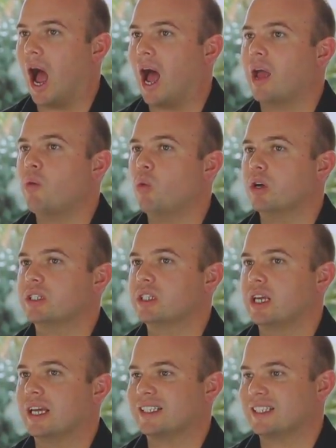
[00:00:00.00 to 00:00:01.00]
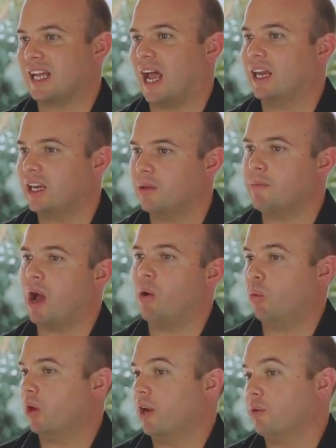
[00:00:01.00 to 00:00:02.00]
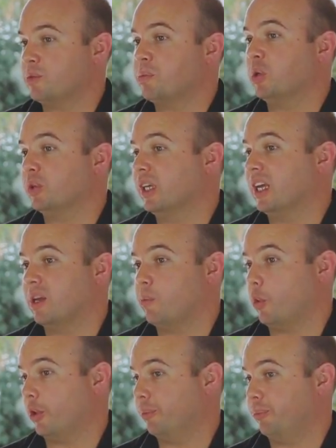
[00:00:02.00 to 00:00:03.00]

I wasn't excited about what I was building anymore.